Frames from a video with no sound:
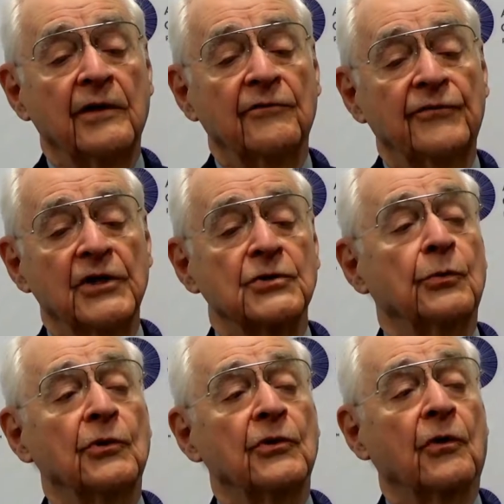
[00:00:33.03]

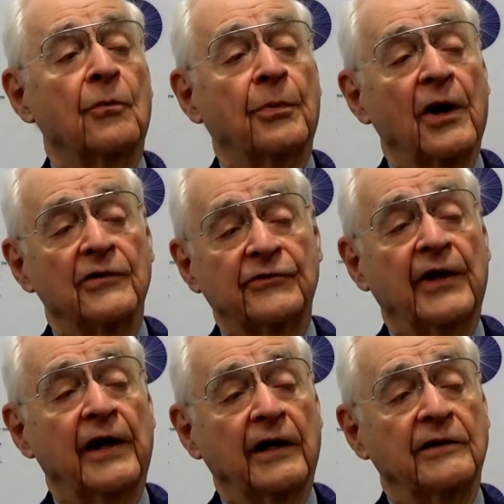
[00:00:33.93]
visual
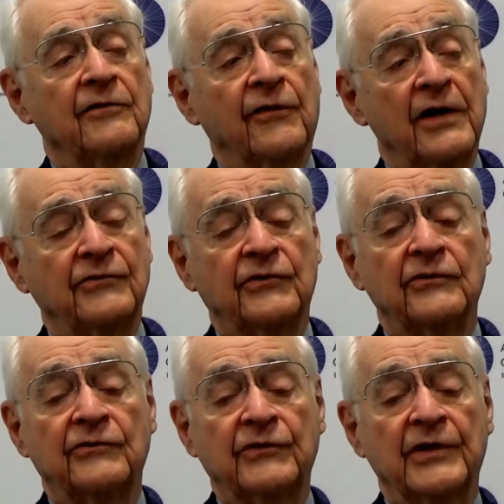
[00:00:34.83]
neuroprosthetic
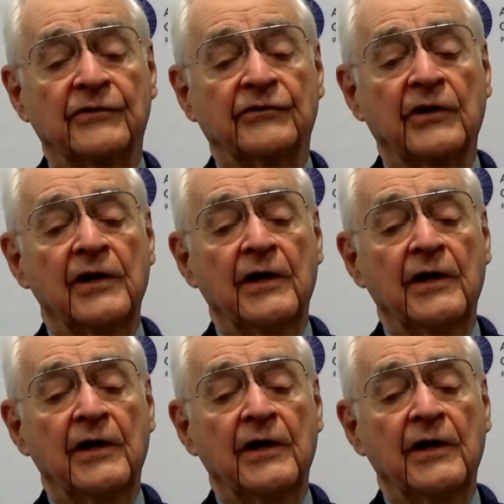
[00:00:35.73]
devices, since